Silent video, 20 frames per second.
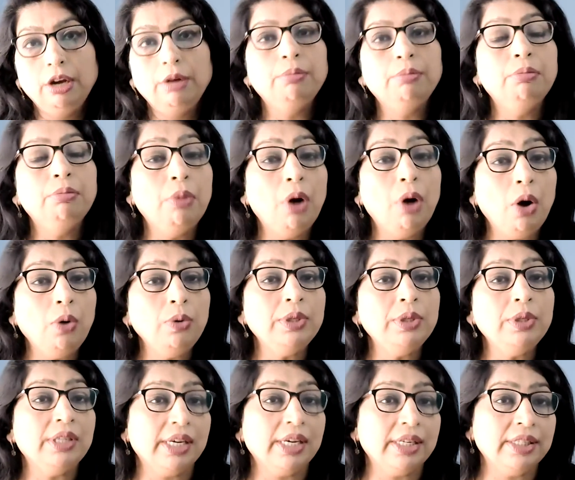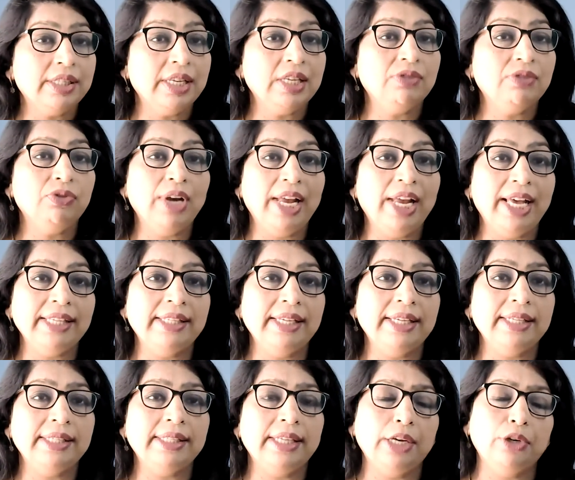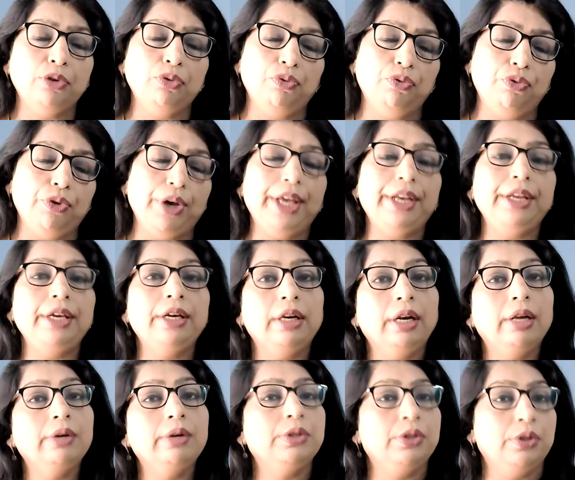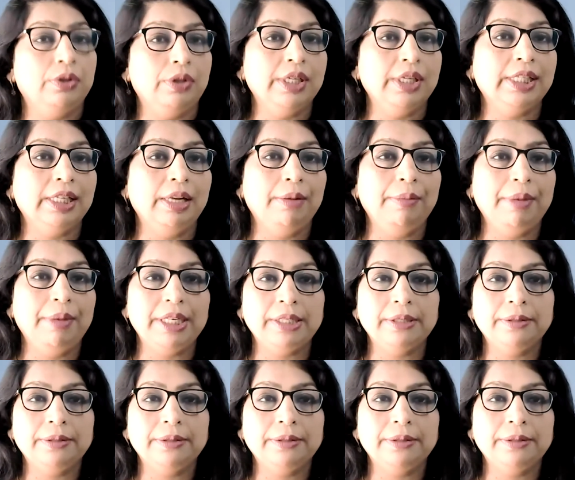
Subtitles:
most successful essays get very close to this limit.